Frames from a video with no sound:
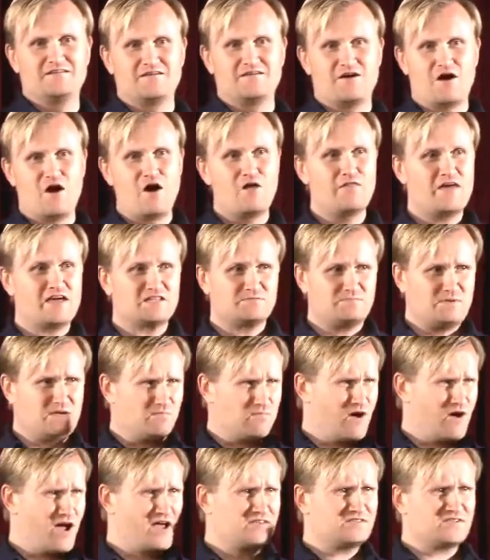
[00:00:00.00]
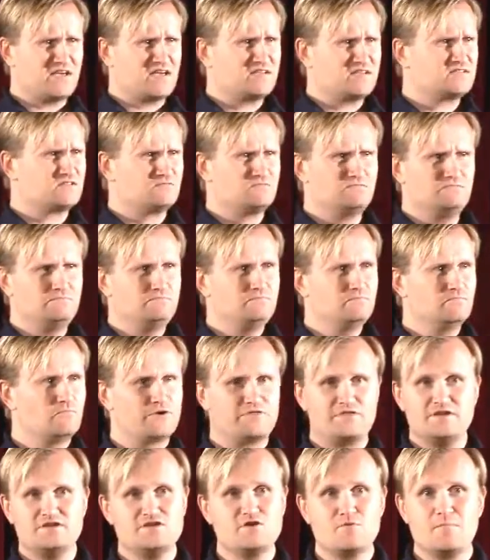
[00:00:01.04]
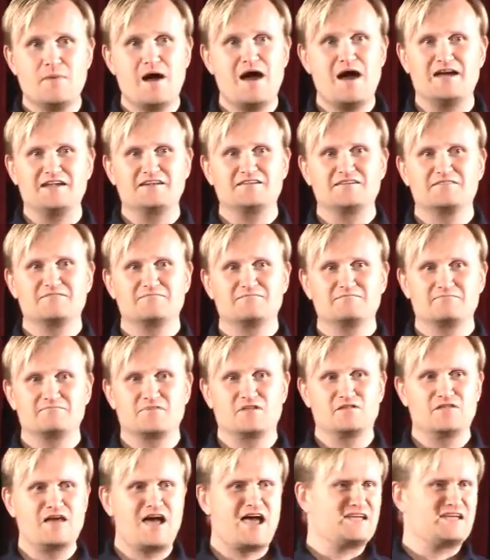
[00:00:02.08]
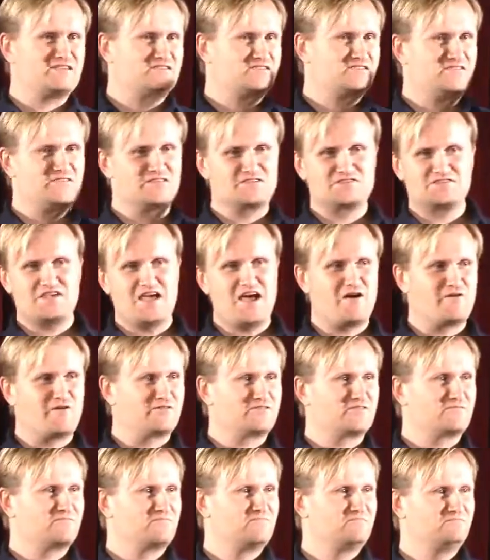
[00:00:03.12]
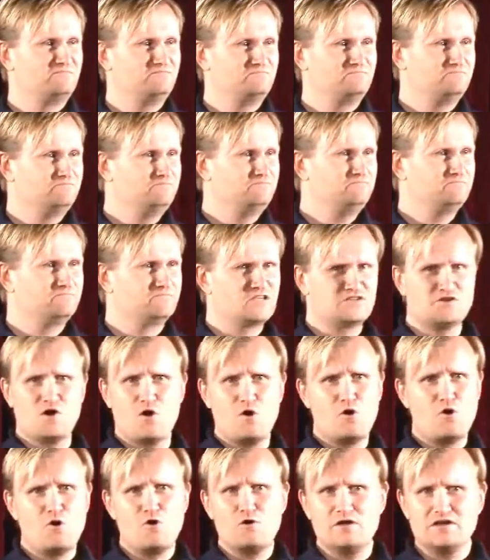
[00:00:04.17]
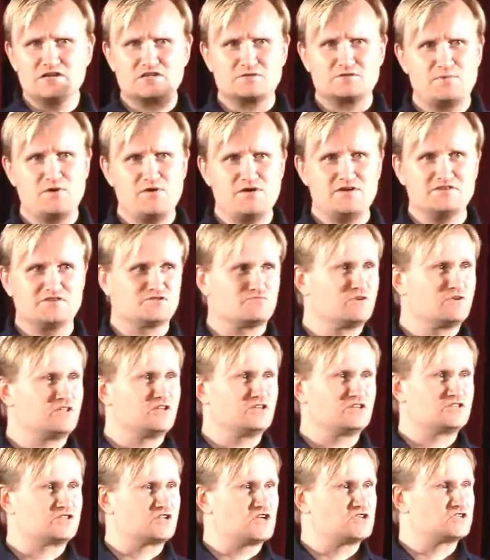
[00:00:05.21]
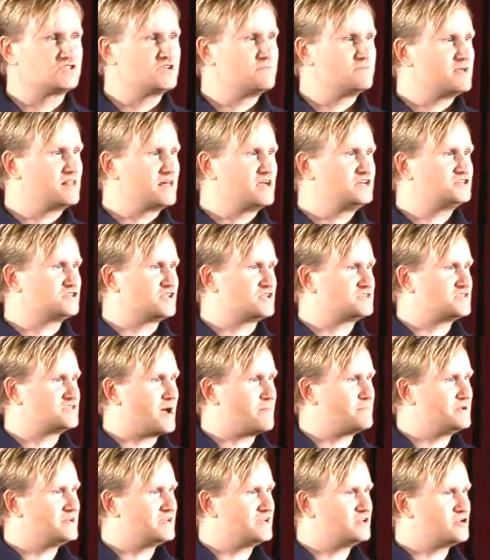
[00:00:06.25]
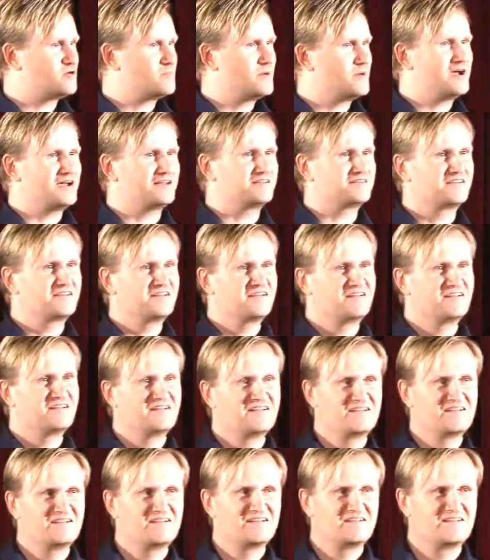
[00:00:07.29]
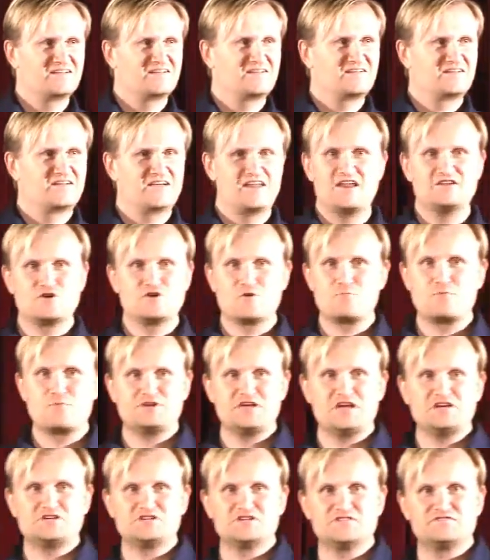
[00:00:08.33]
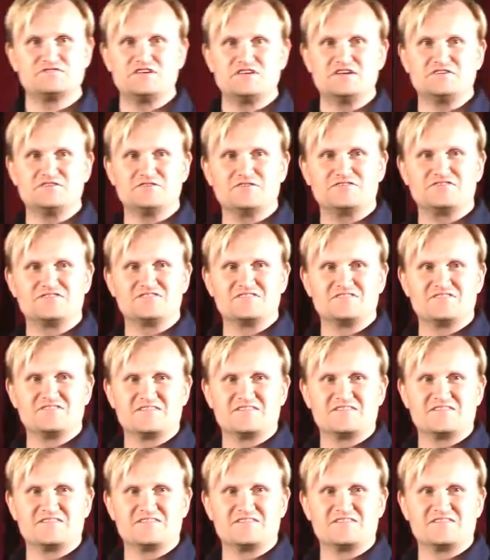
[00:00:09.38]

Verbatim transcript: all that's being processed within your mind, the light and the sound. This whole experience is really just a simulation that's happening in your mind, an interpretation of signals.